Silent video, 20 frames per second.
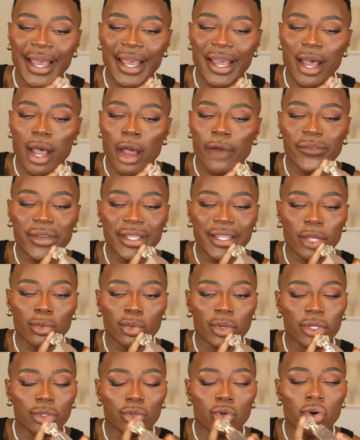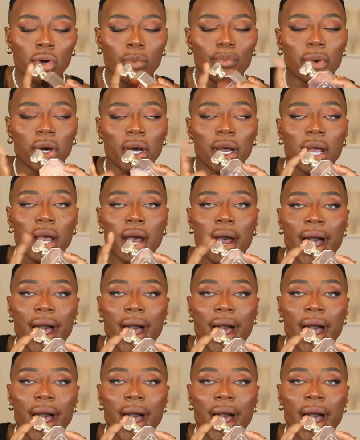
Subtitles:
I think that's what it's called, but